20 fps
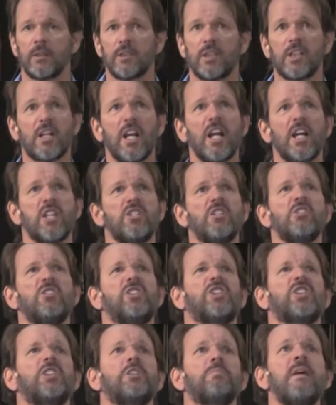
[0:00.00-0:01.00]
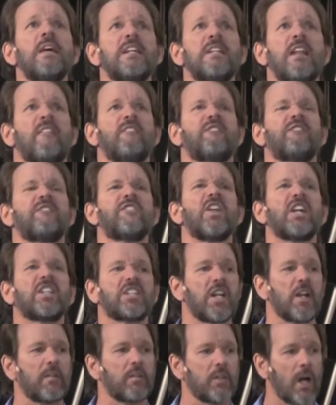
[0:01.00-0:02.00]
declaring you smitten,
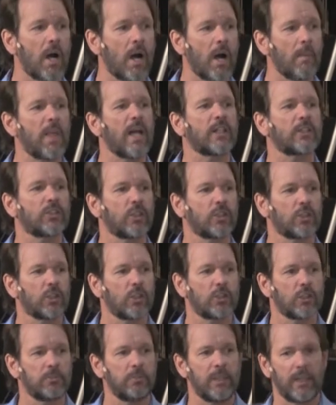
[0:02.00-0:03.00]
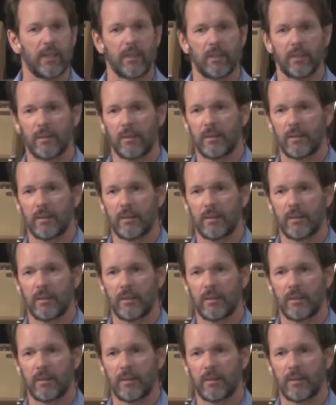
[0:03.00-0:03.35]
afflicted of God. That's the church meeting.